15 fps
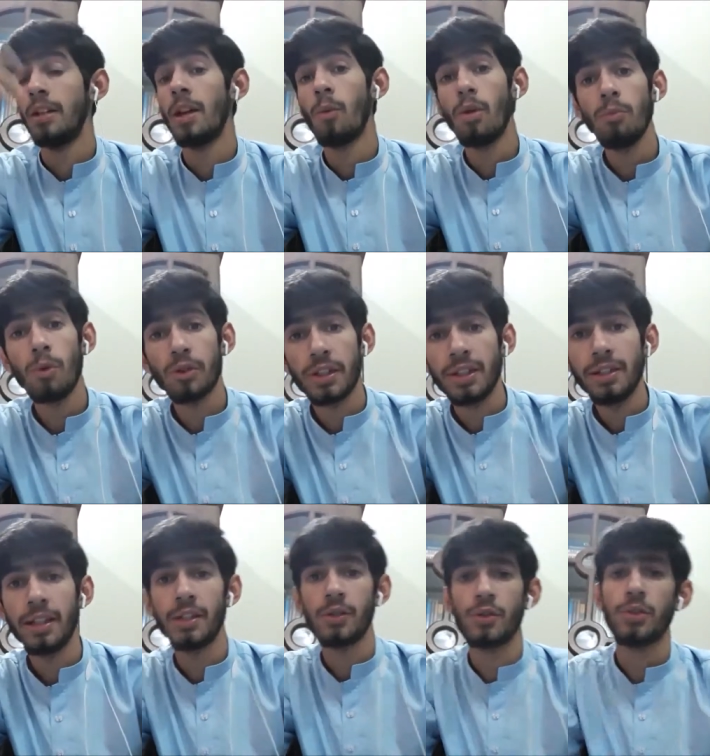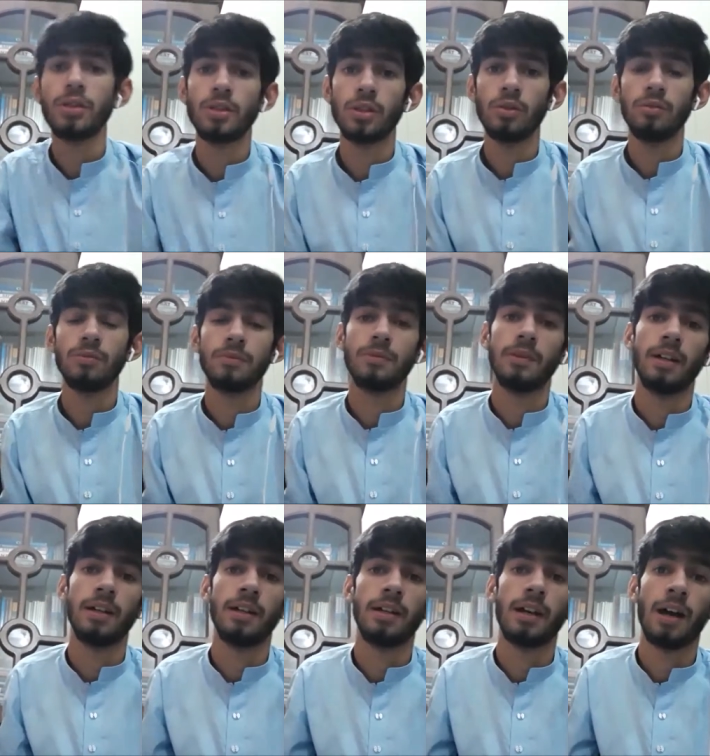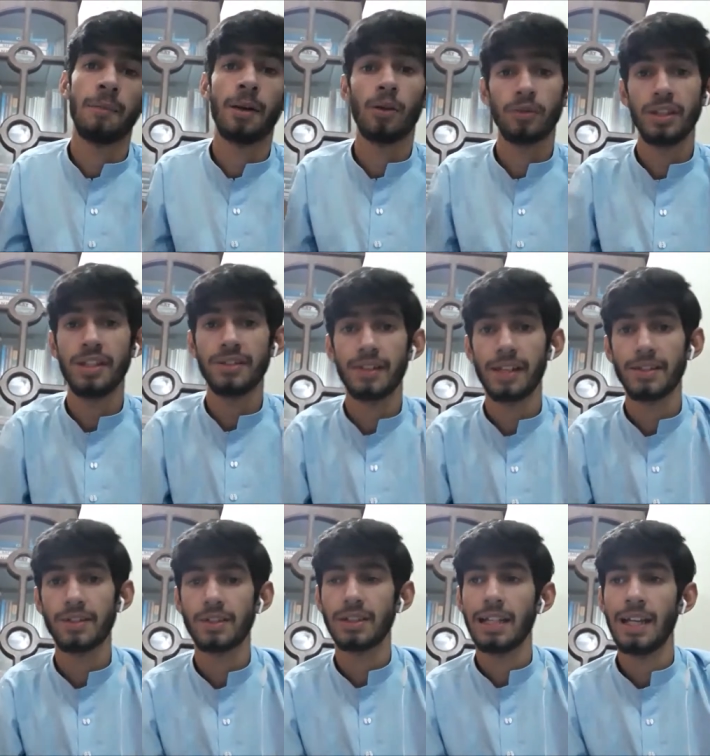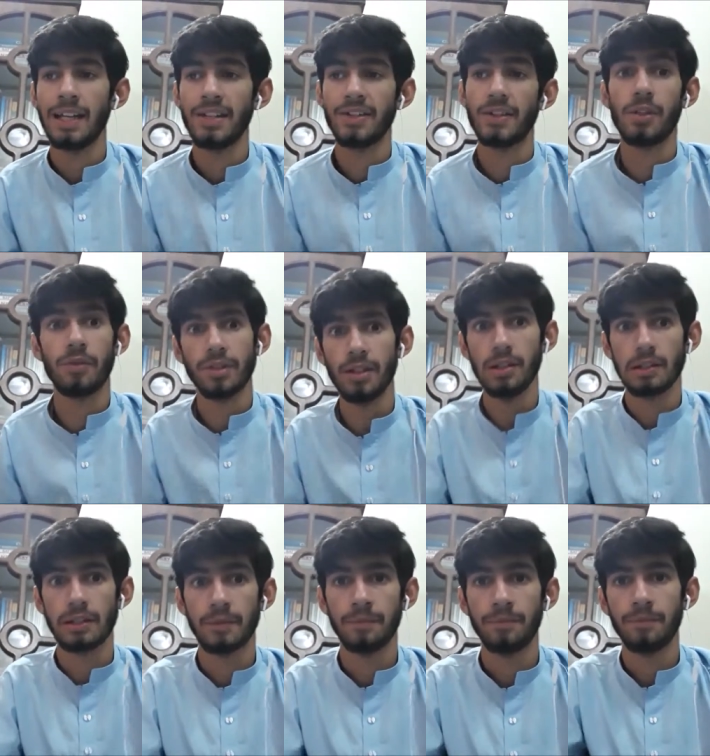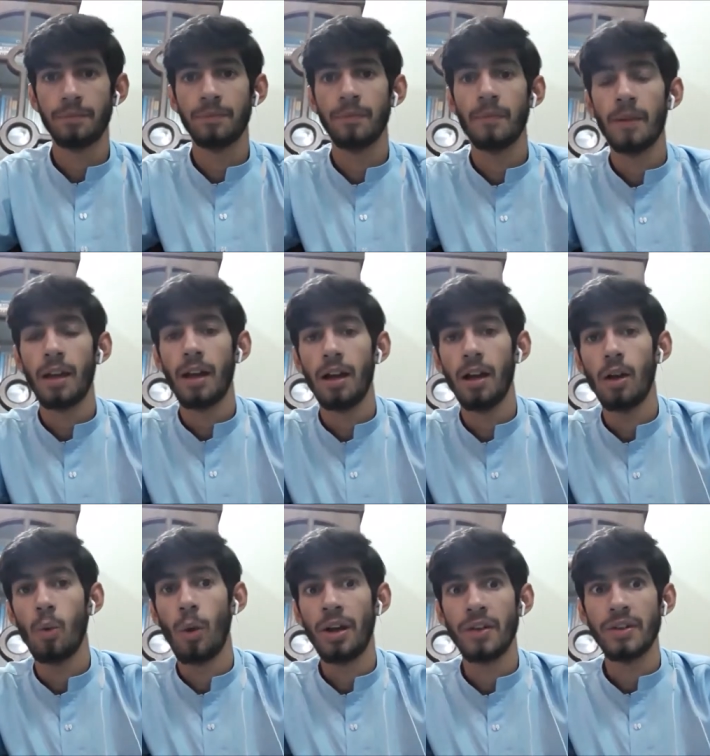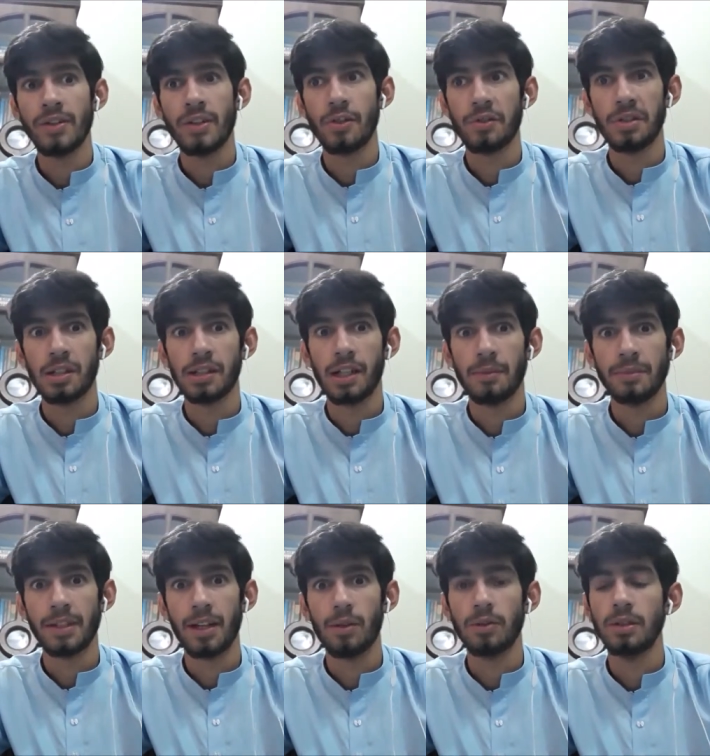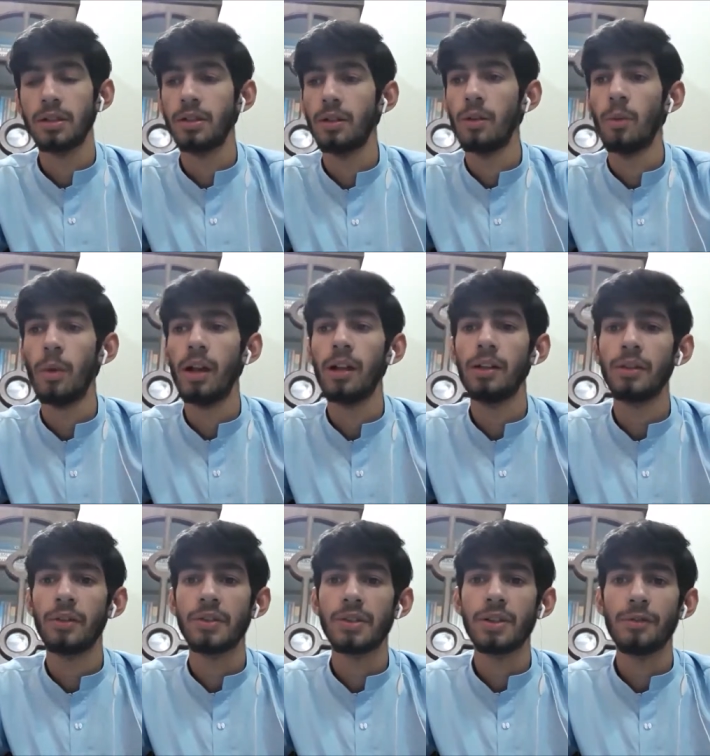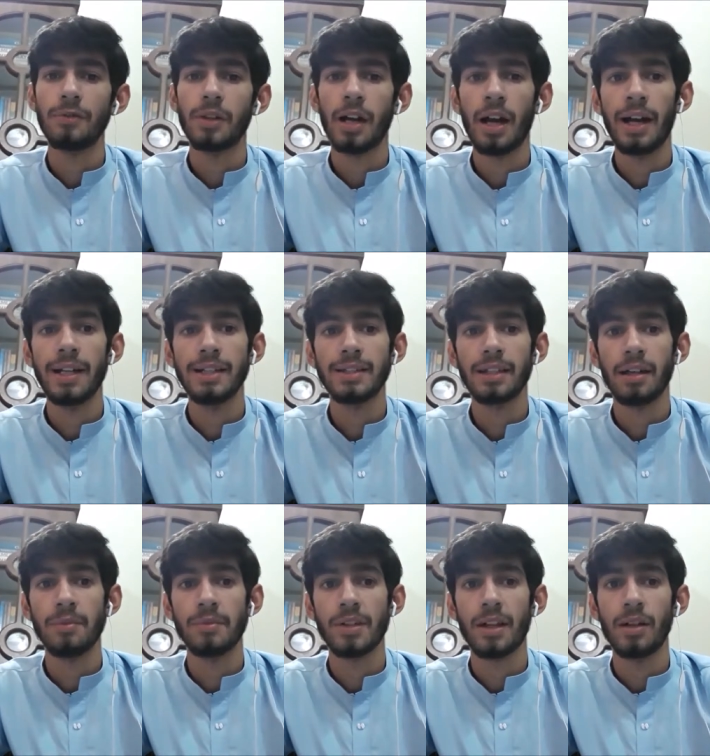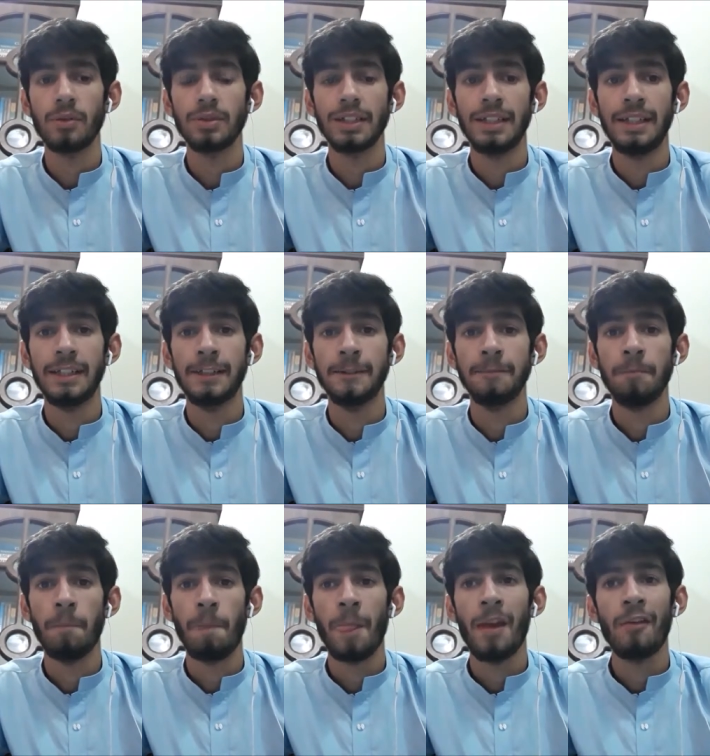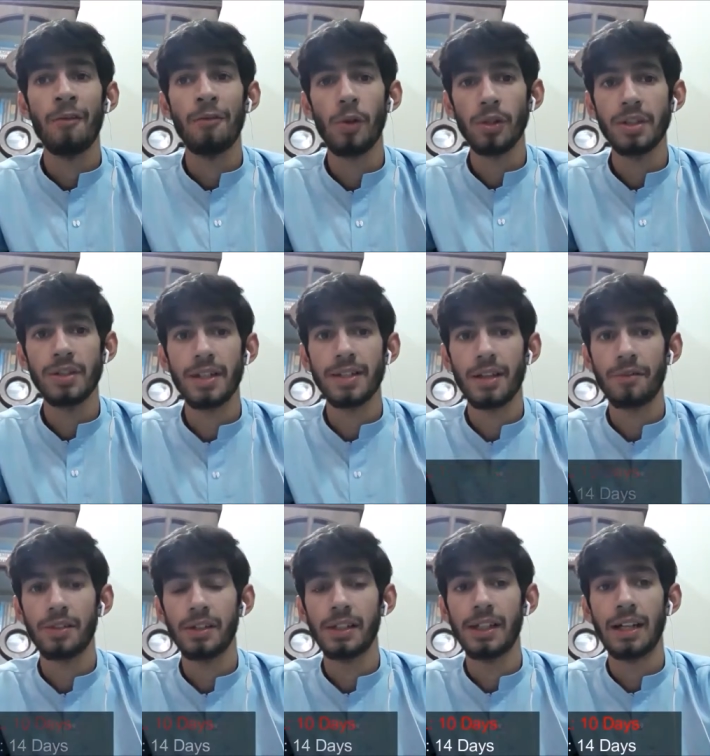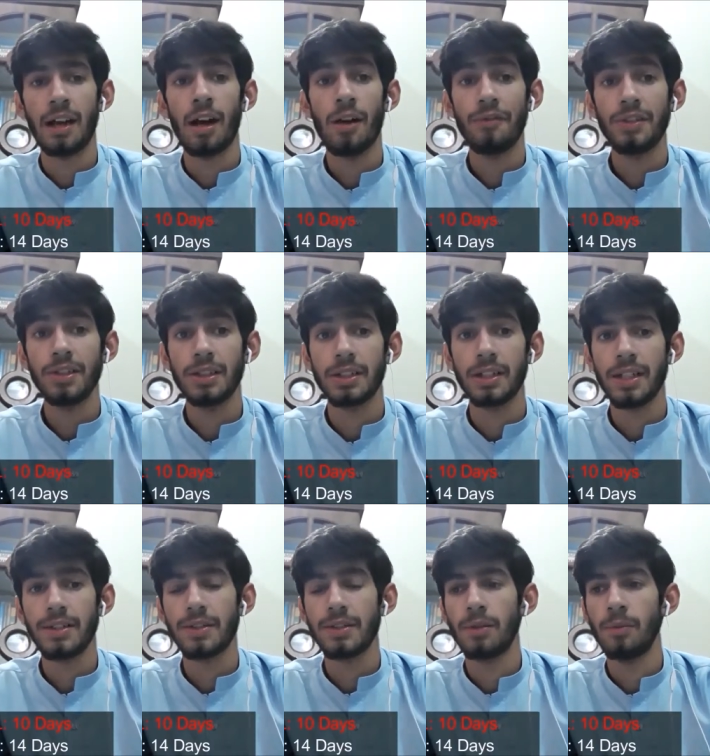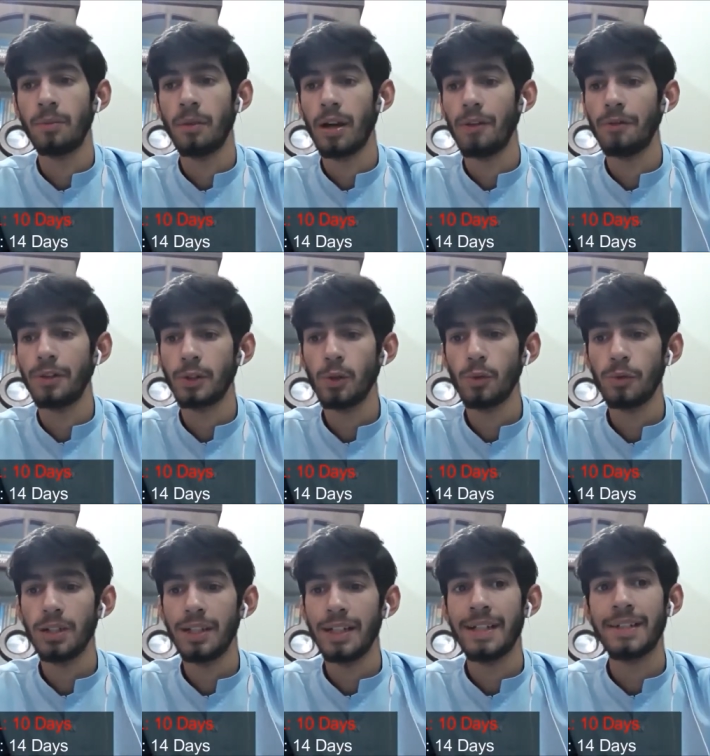Now one more thing that you should know uh, about these tests is the result uh, when does the result comes out? Well, the result for IELTS comes out in 14 days after, after the test, while for TOEFL